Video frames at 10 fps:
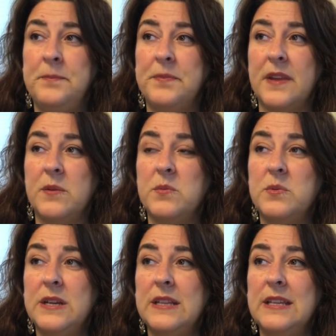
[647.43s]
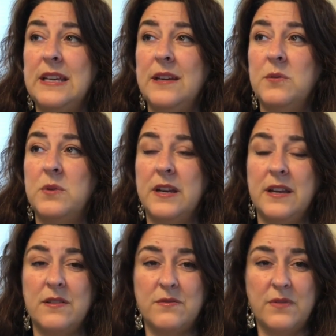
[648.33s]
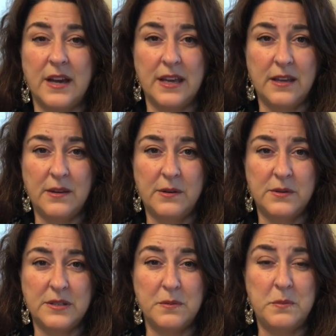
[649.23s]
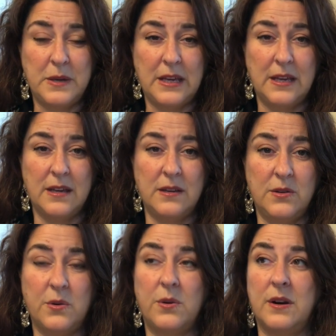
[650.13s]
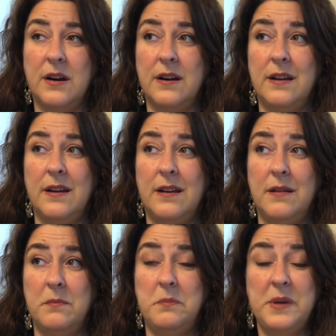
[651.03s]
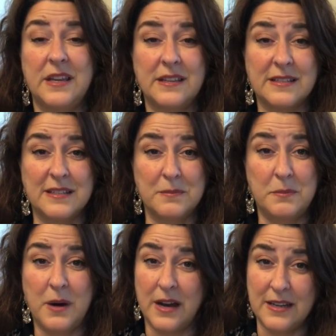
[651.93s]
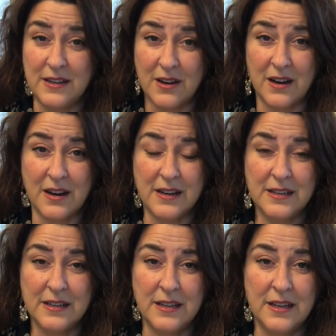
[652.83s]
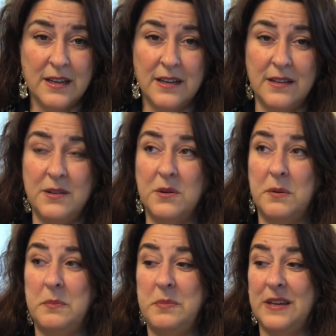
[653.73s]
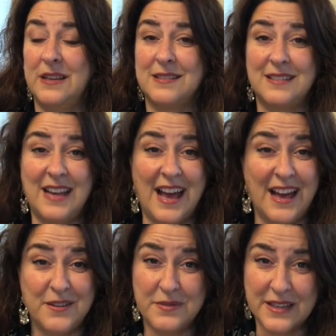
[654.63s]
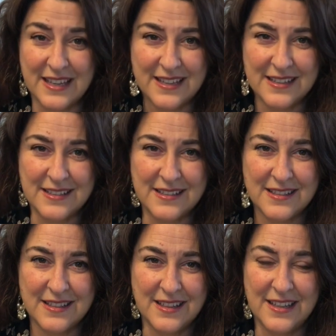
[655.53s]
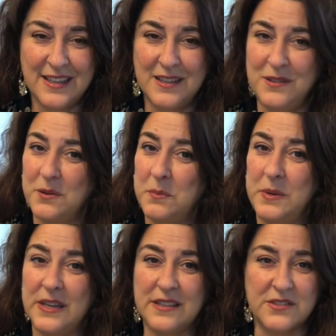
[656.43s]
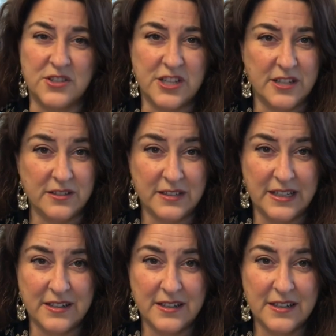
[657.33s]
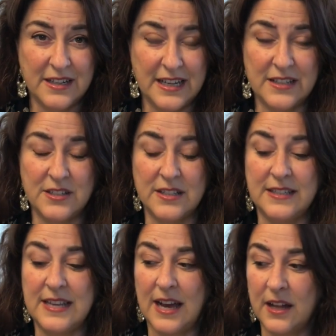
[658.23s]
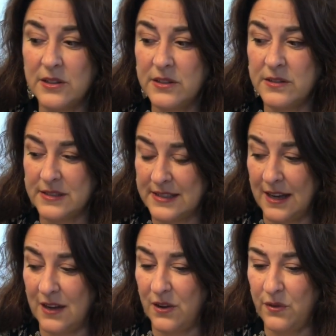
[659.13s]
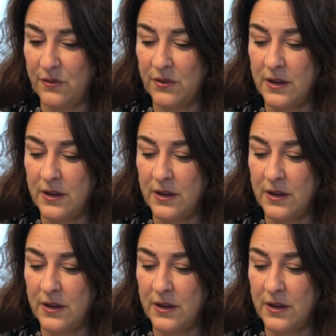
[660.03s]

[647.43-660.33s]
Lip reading: I really want to invite you to be your biggest bodyguard, your biggest advocate, your biggest cheerleader, and to tell yourself